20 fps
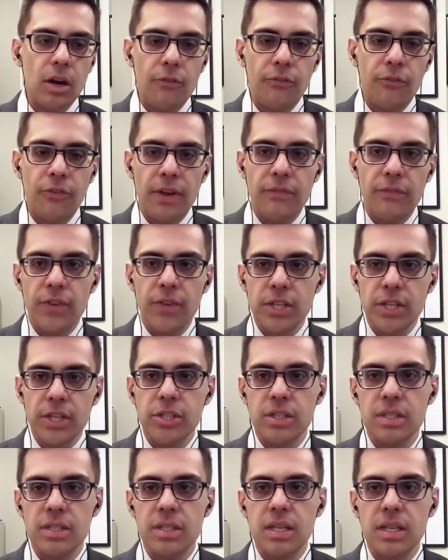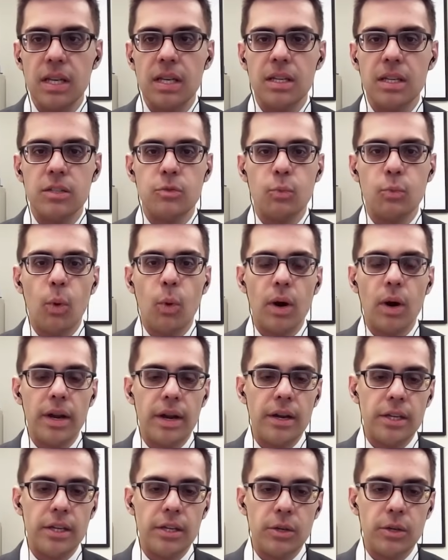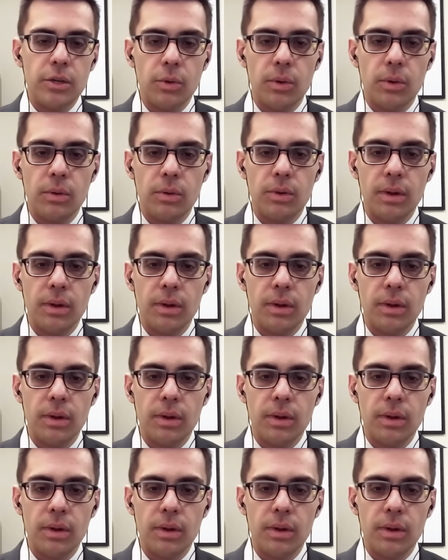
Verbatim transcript: of efficiency is what are you